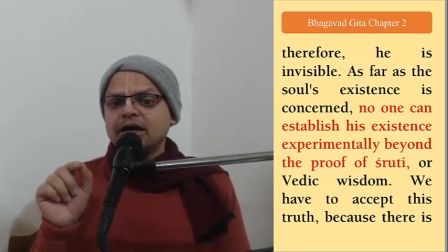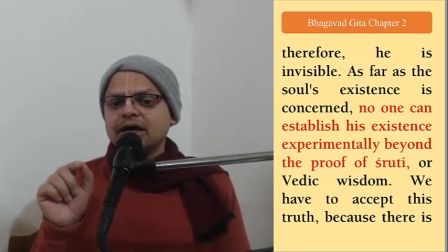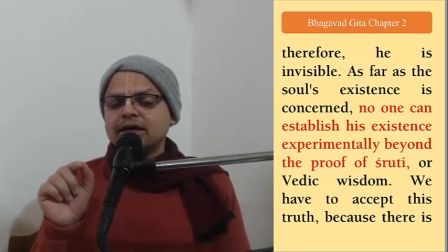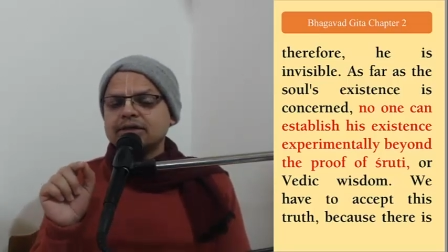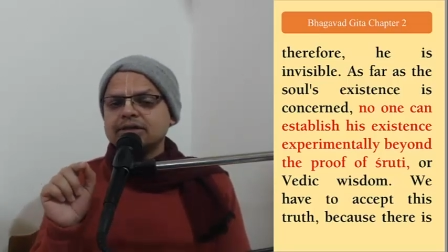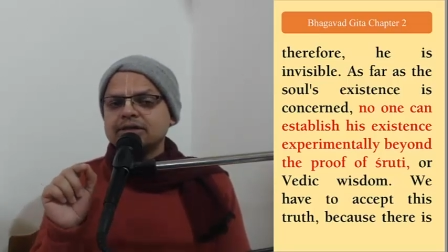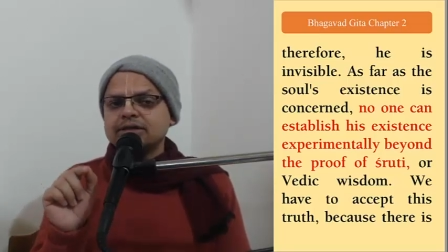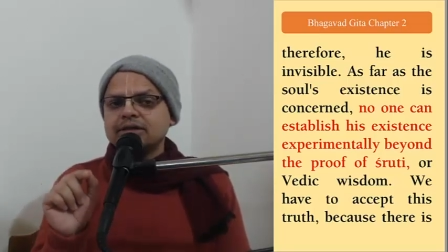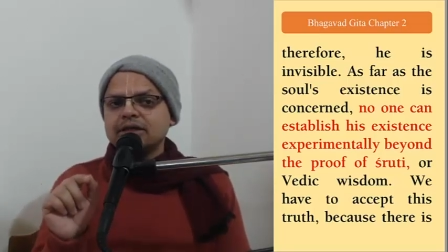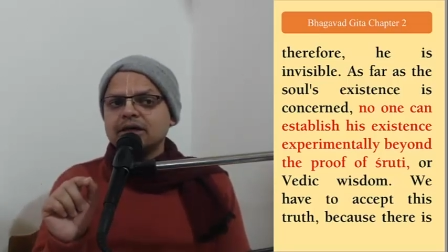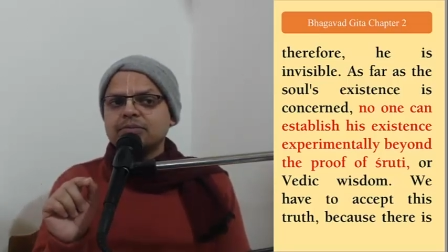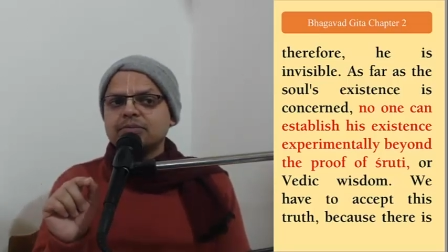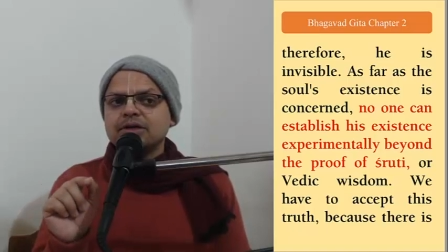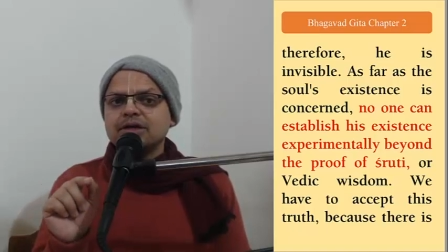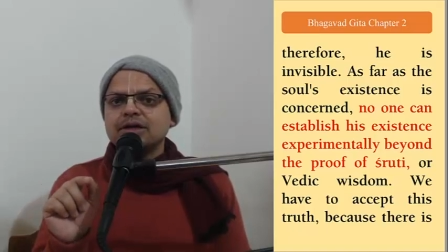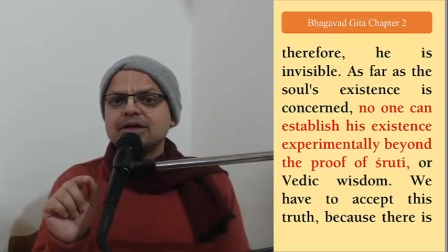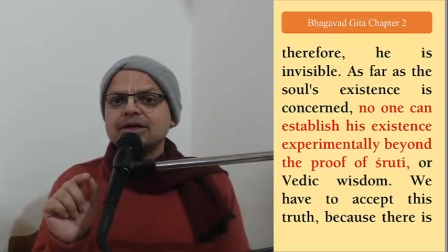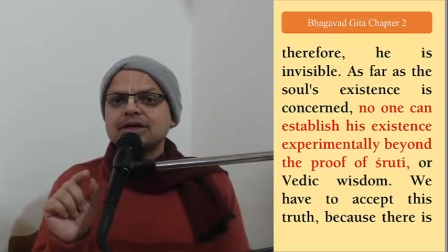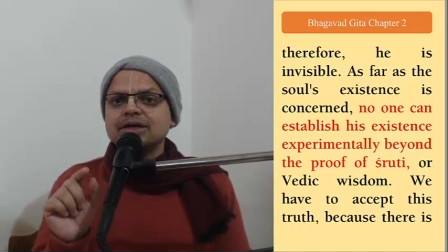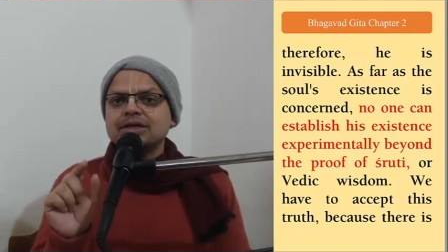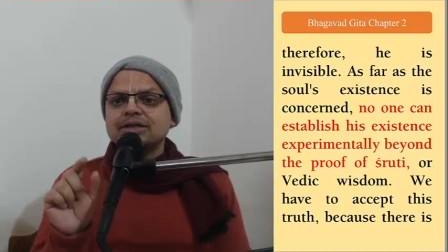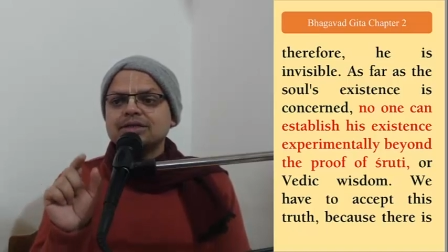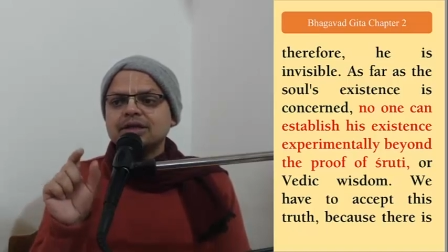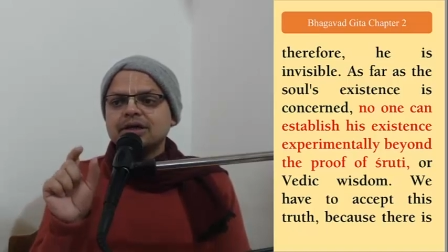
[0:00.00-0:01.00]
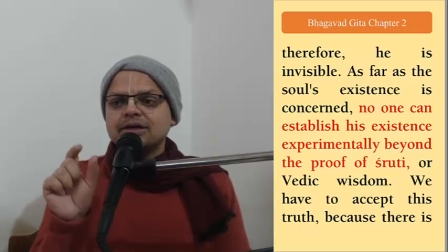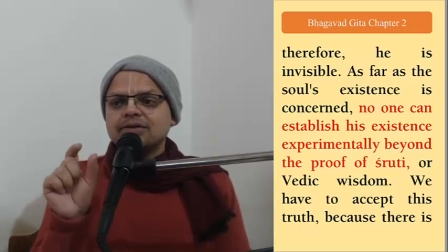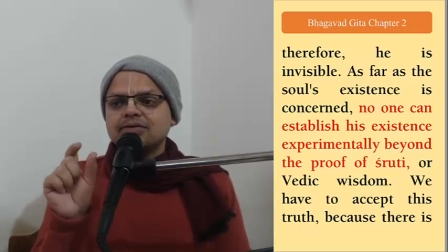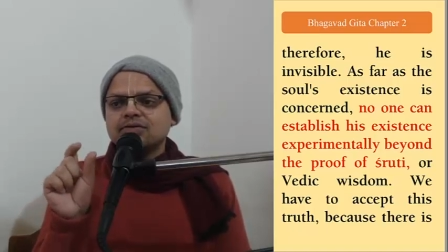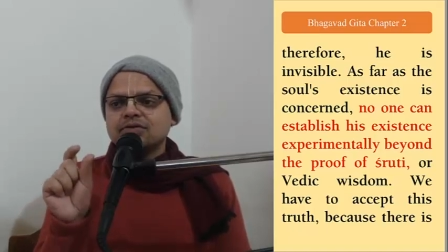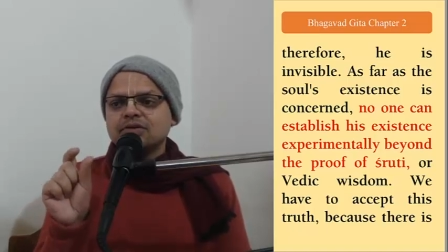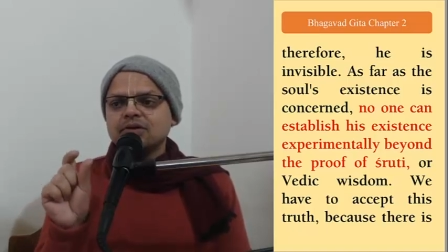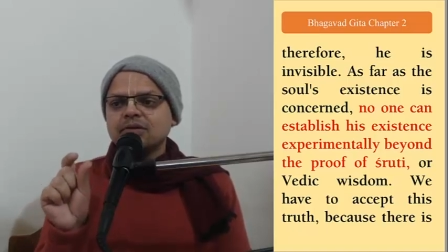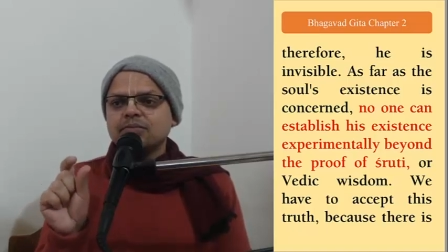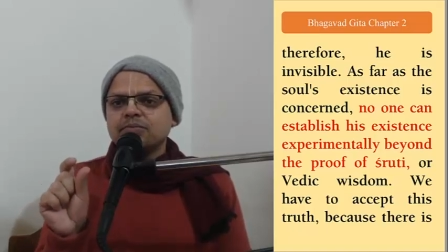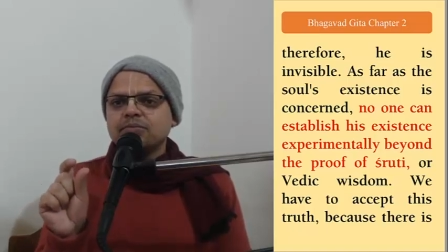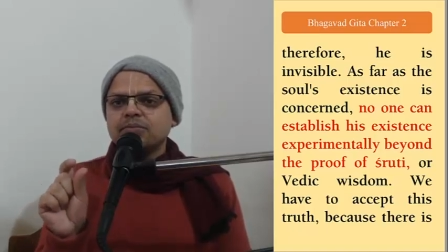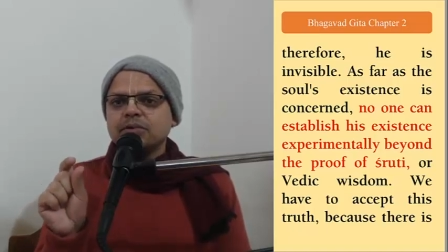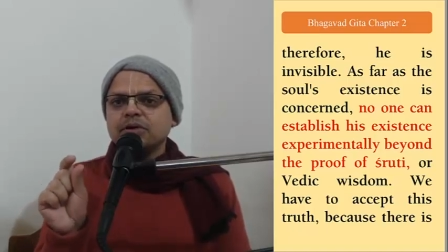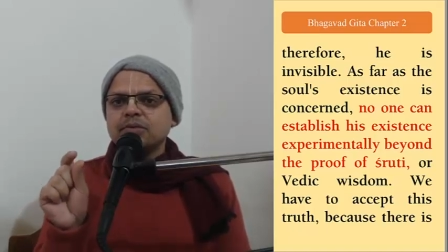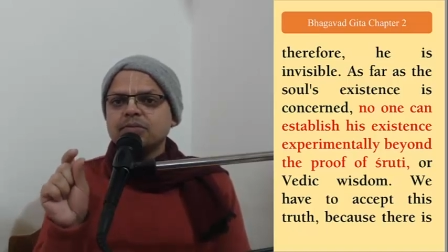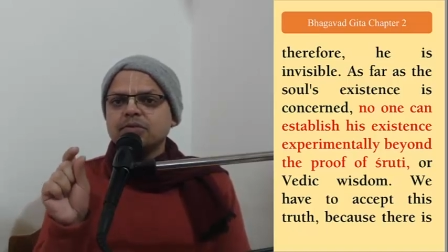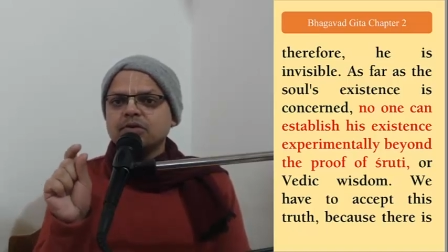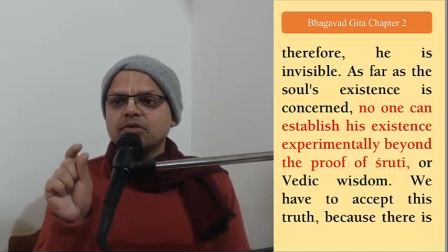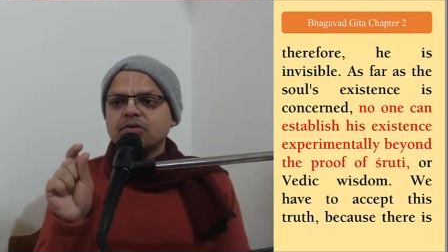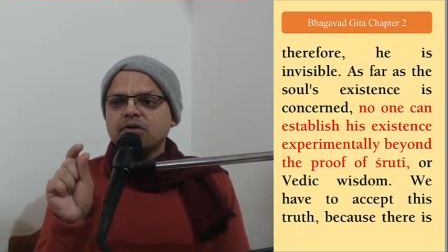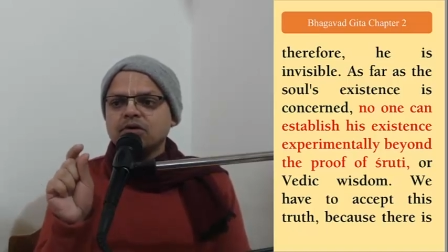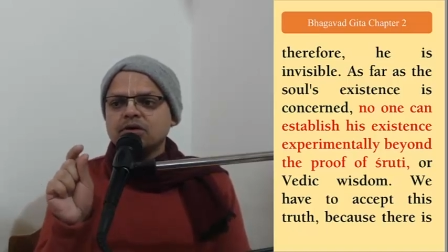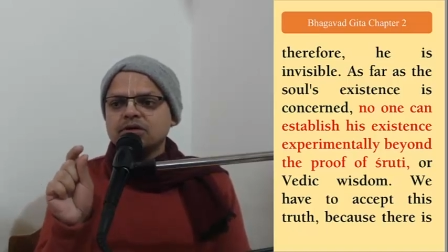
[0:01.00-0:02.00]
accept that simply
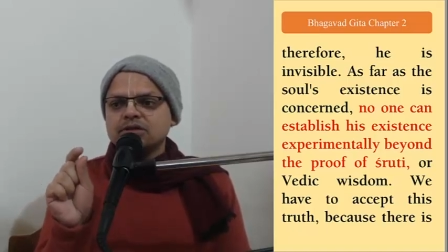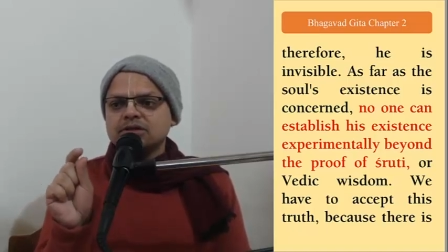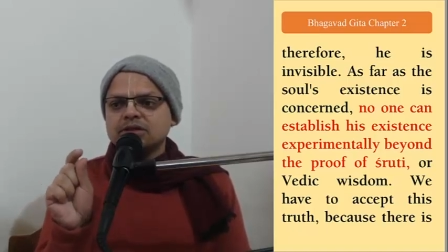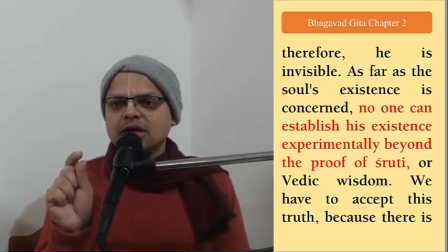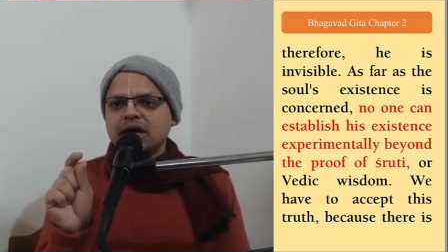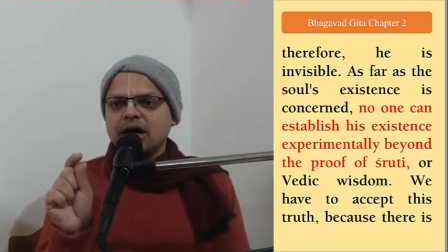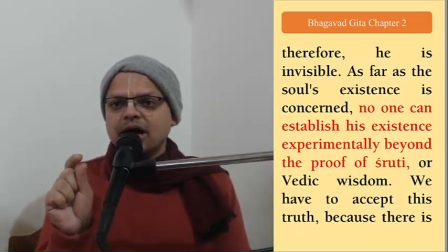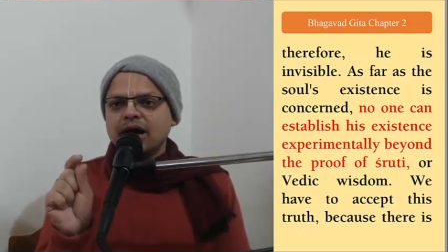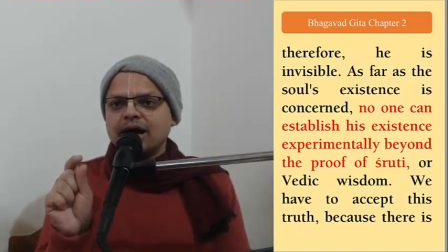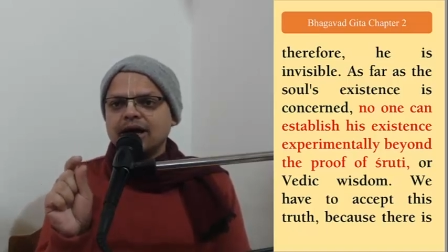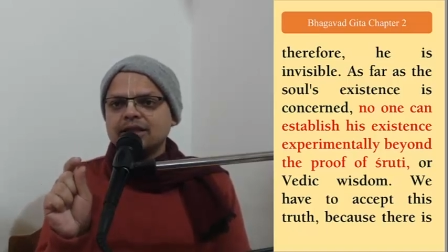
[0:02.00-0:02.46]
because the